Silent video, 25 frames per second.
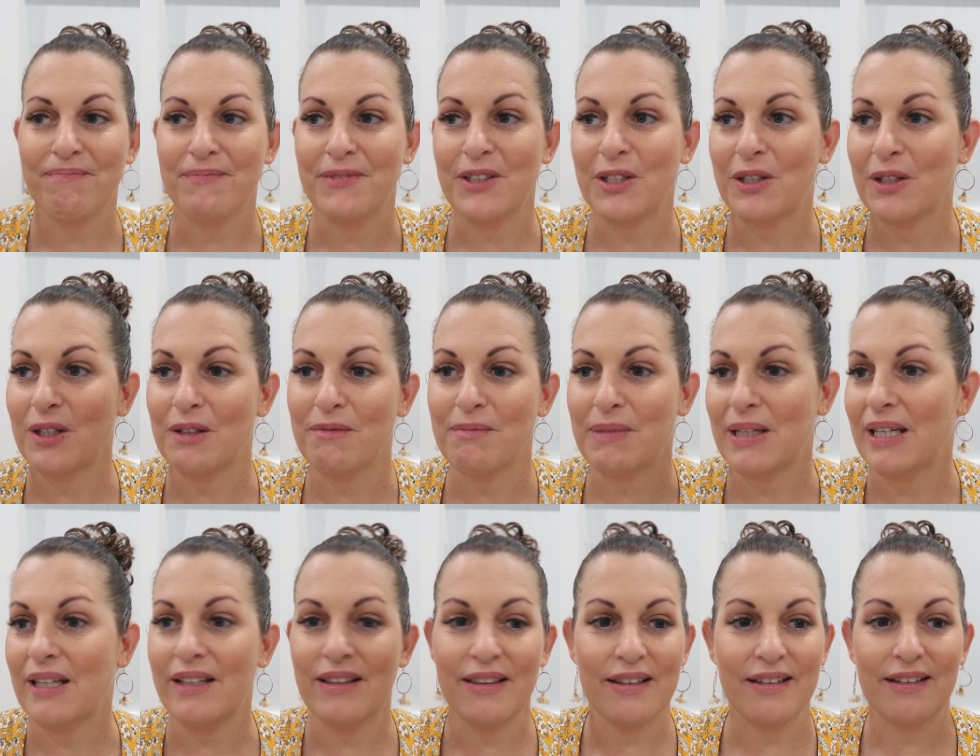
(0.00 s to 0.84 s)
you couldn't
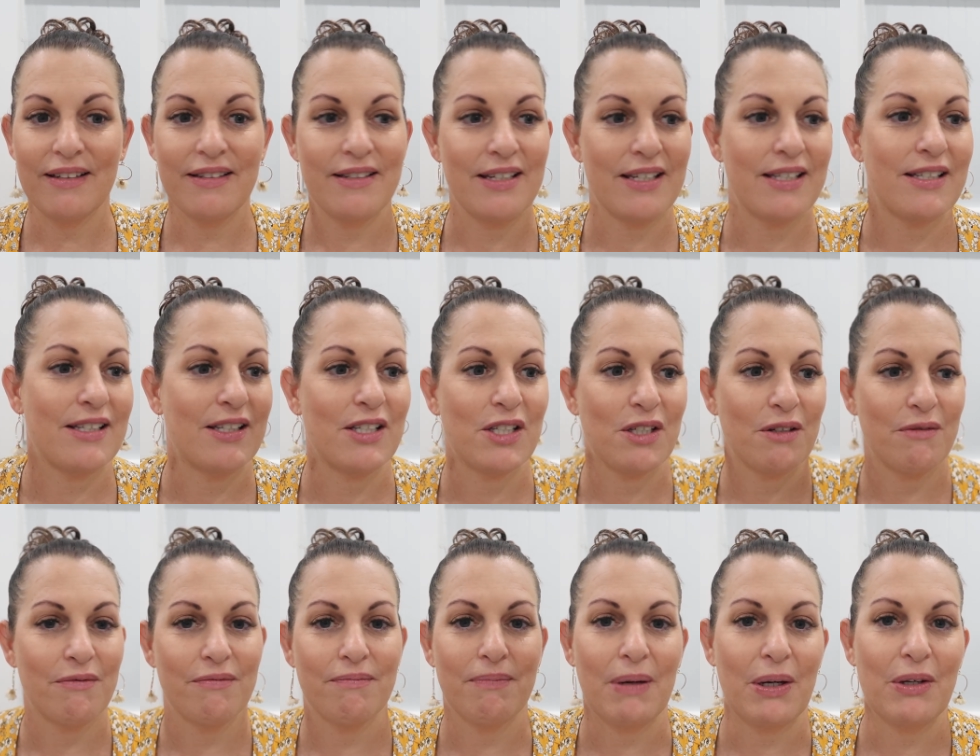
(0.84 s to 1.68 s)
be in
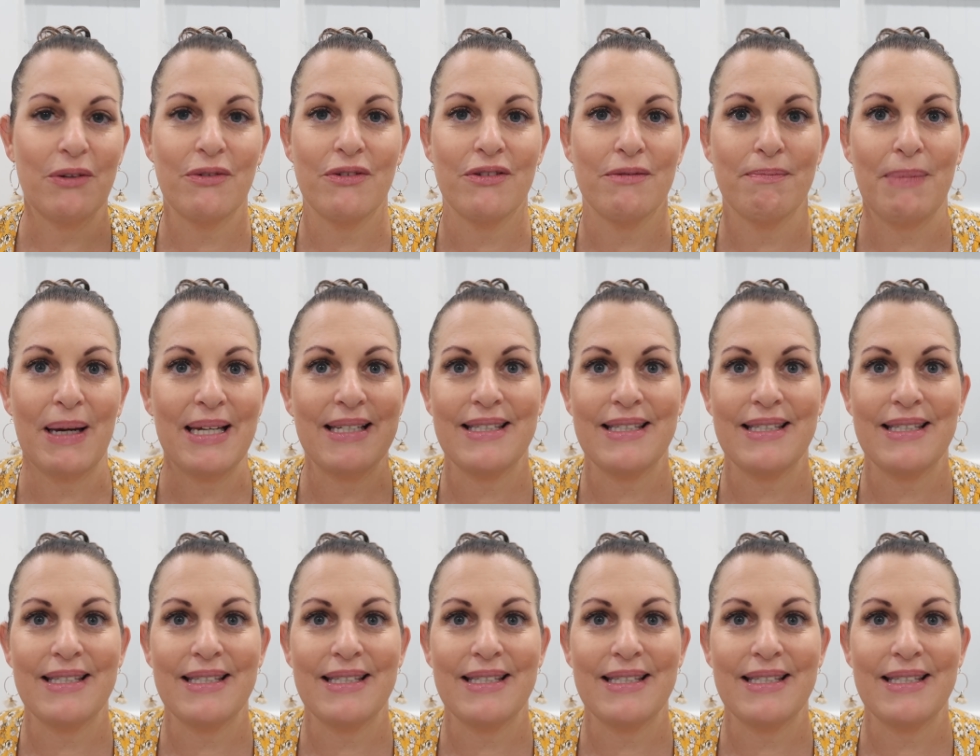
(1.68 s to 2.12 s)
distance of both